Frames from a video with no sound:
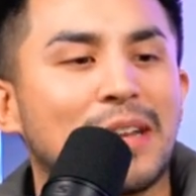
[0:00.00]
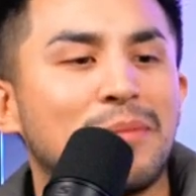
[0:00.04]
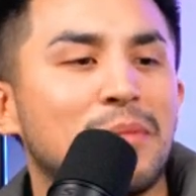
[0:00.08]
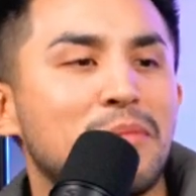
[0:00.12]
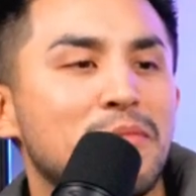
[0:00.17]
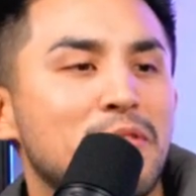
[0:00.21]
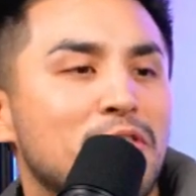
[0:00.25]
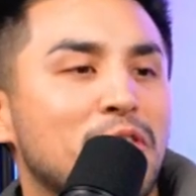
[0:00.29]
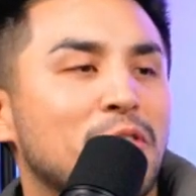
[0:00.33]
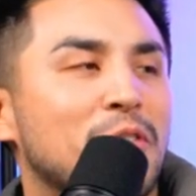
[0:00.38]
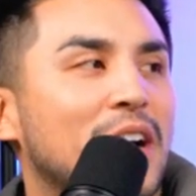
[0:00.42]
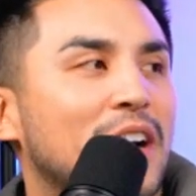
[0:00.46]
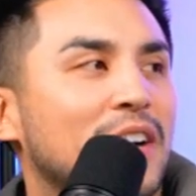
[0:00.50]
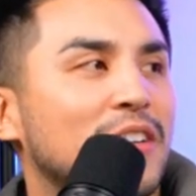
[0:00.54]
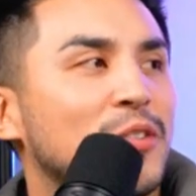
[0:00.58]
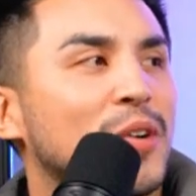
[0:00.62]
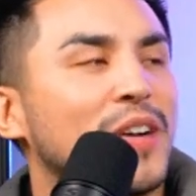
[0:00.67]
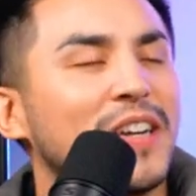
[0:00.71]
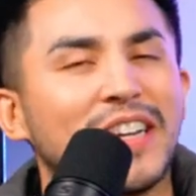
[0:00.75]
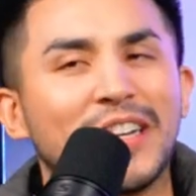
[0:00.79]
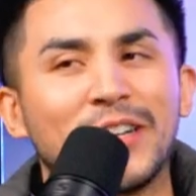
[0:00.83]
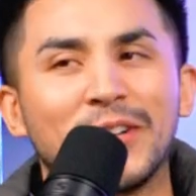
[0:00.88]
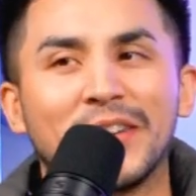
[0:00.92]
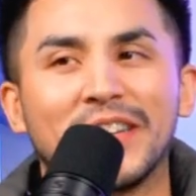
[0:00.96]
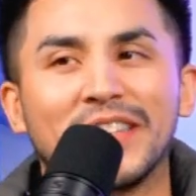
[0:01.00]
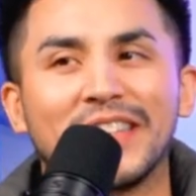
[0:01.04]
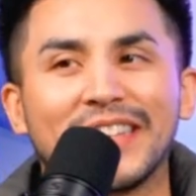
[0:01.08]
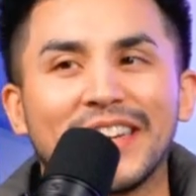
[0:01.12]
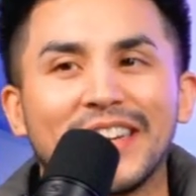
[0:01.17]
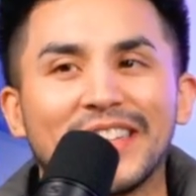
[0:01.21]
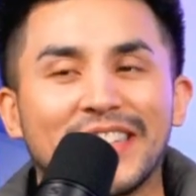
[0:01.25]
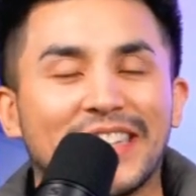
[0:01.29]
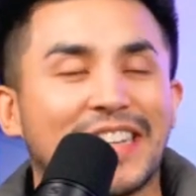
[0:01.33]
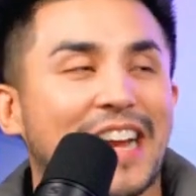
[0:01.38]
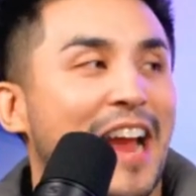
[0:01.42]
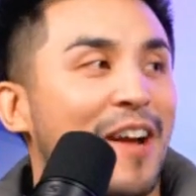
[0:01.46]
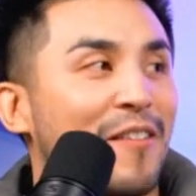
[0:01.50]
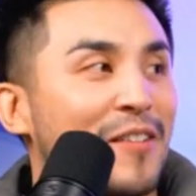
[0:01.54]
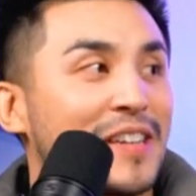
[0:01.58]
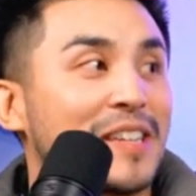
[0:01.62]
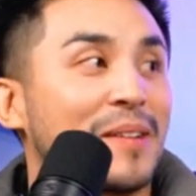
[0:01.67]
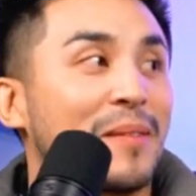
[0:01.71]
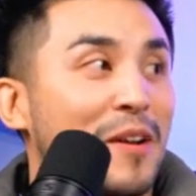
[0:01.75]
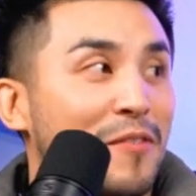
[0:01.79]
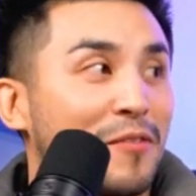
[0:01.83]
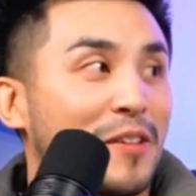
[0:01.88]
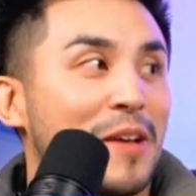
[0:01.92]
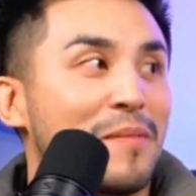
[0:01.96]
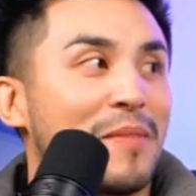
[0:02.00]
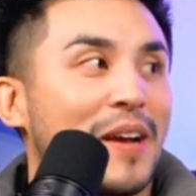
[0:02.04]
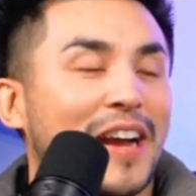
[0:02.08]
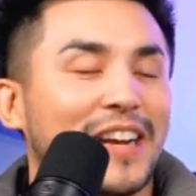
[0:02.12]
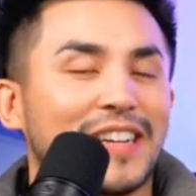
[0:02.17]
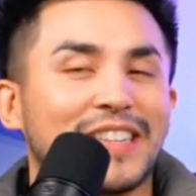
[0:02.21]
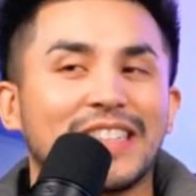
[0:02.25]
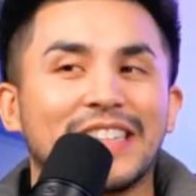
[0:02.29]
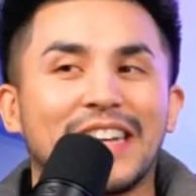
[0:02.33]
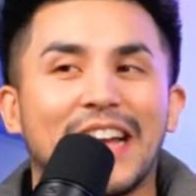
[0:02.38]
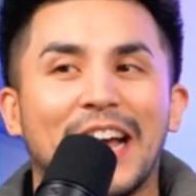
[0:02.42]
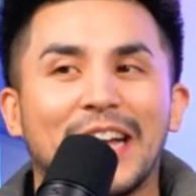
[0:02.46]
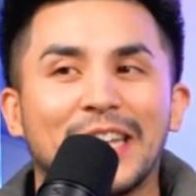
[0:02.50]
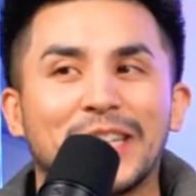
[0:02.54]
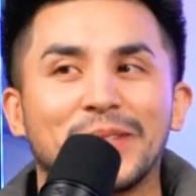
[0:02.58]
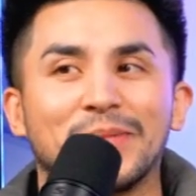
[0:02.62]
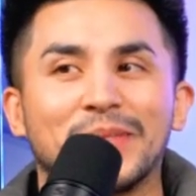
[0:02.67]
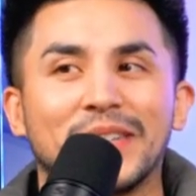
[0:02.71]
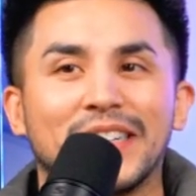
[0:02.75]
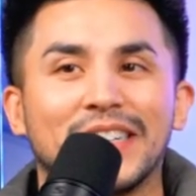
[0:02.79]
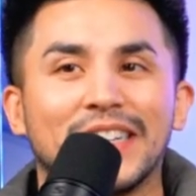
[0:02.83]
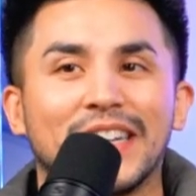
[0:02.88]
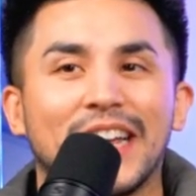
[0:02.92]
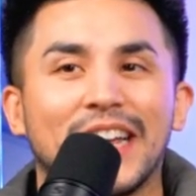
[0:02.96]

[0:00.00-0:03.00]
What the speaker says: I've been moving around. Do I need to do anything else? Like, every time I fly back, she asks me.